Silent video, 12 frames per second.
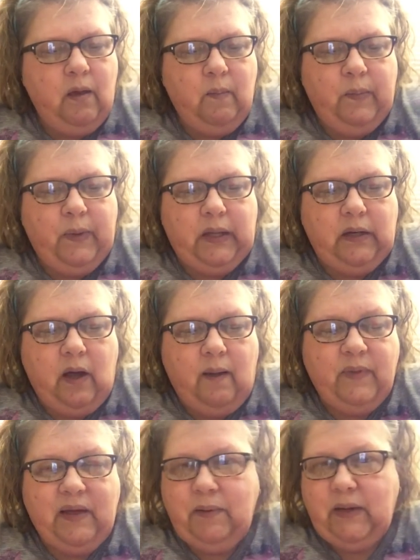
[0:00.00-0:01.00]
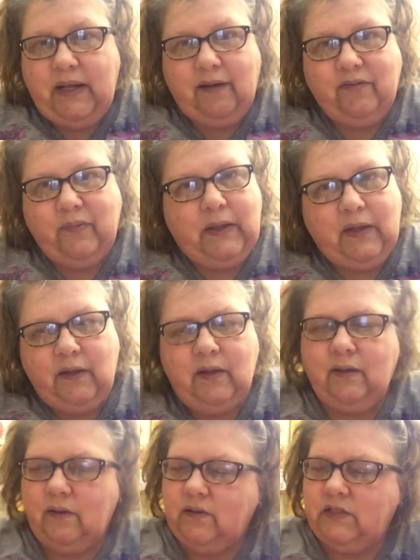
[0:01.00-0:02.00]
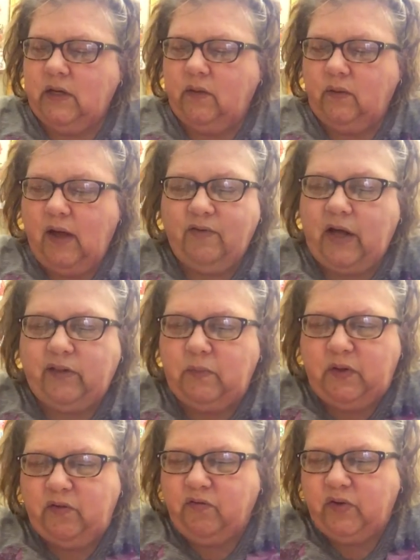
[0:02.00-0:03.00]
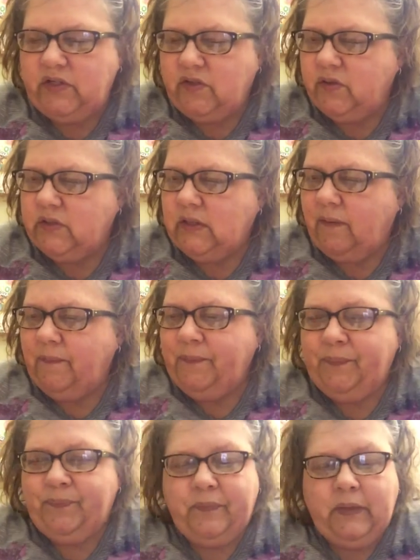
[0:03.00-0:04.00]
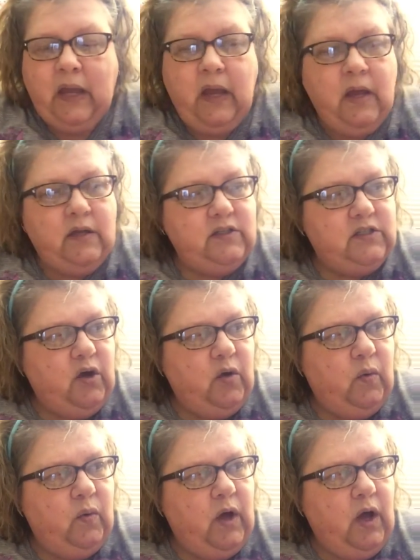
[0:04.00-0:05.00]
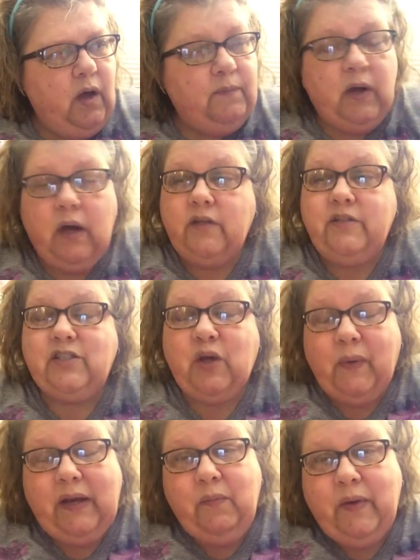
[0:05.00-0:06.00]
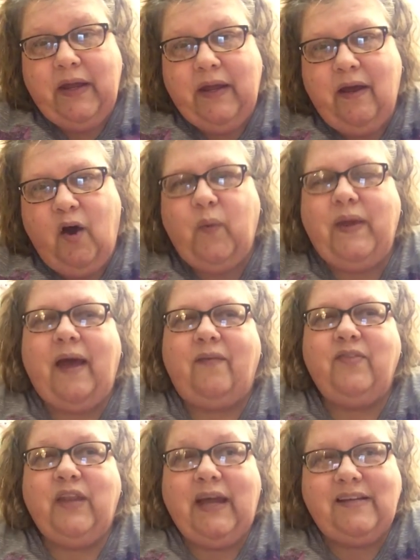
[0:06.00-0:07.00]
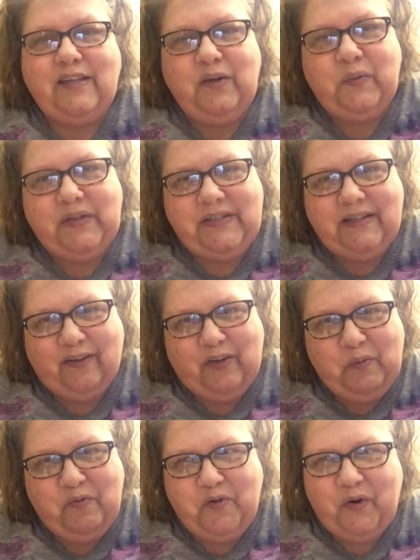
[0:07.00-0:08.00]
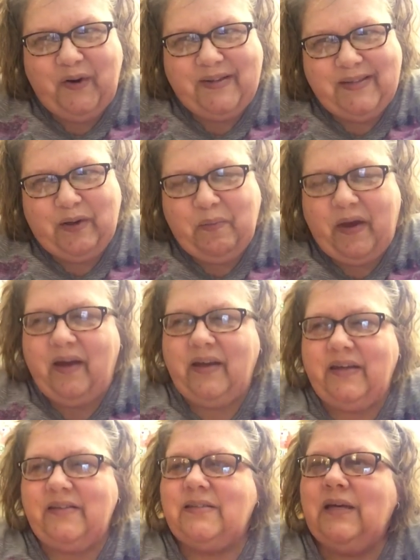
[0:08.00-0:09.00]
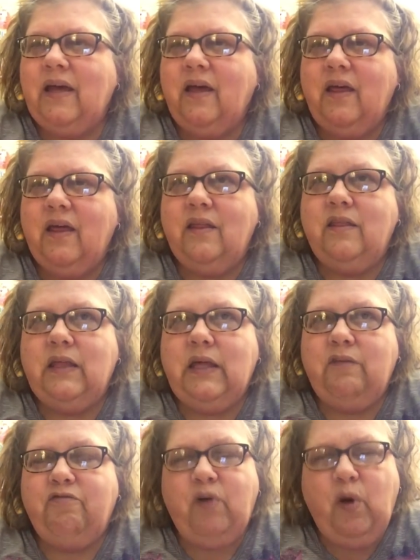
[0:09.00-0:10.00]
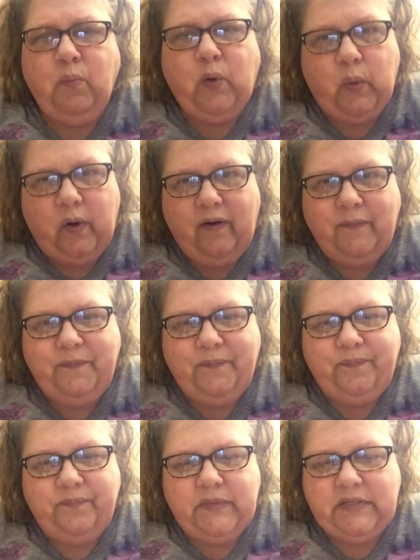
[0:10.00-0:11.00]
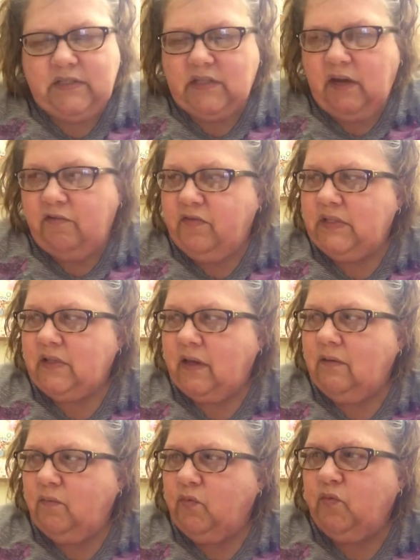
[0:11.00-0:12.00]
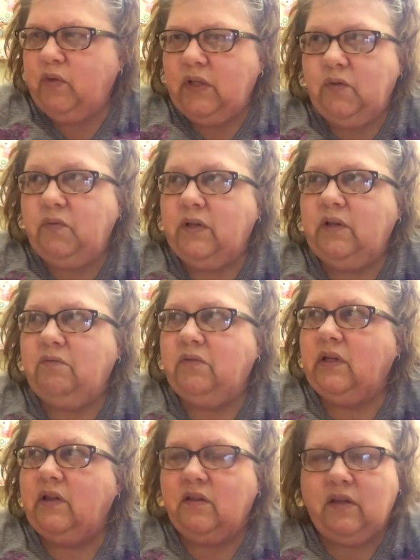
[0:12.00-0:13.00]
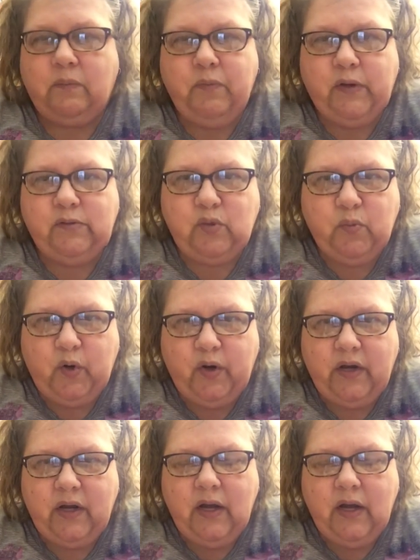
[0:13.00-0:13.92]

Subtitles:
but maybe next week. So I've got them in the freezer. So anyway, oh yeah, the last thing I want to tell you before I say goodbye is the foam core. The stuff, it's like really, really, really thick poster board.